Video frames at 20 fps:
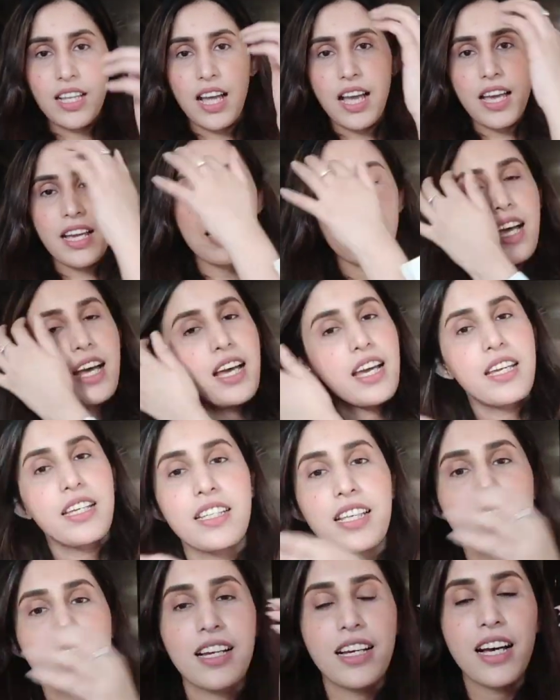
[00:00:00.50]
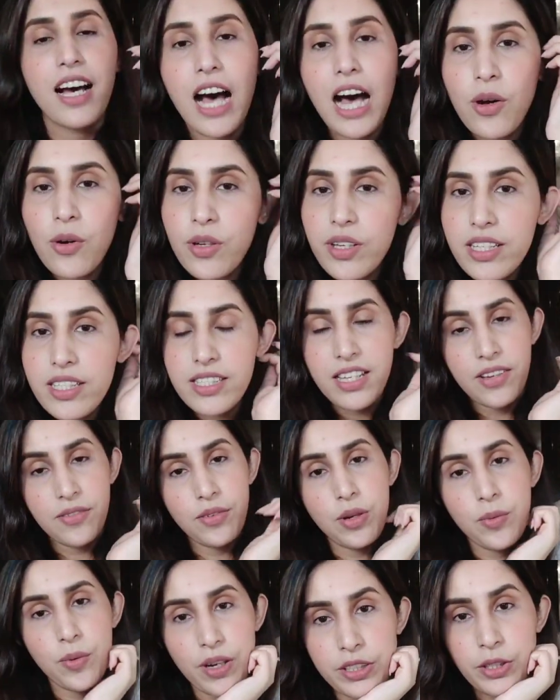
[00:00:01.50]
Hi guys, how is
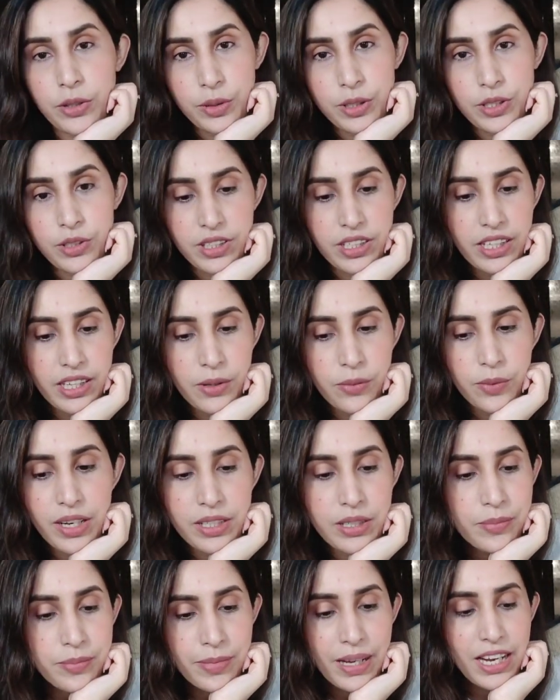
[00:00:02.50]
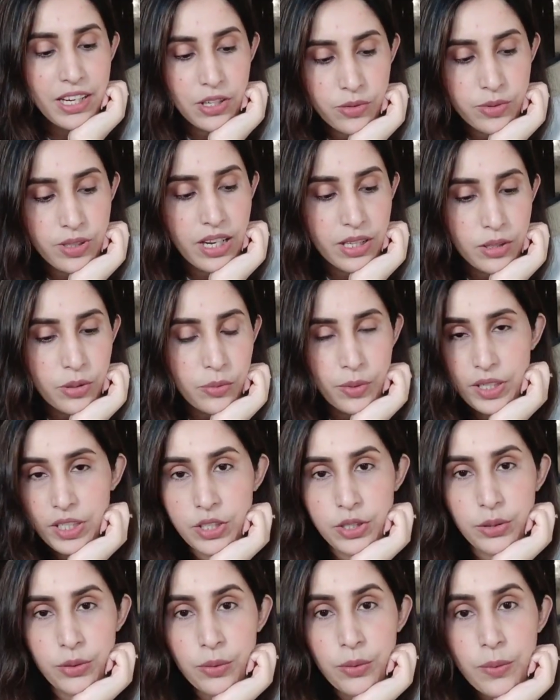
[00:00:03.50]
everyone doing today? Welcome back to another
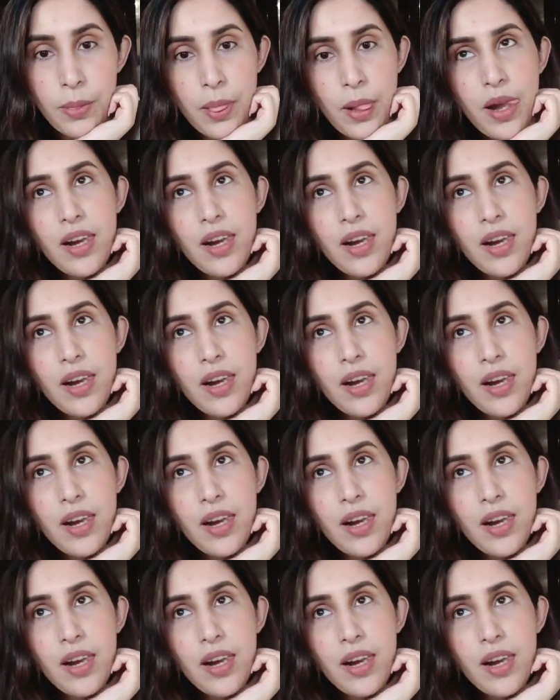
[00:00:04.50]
video.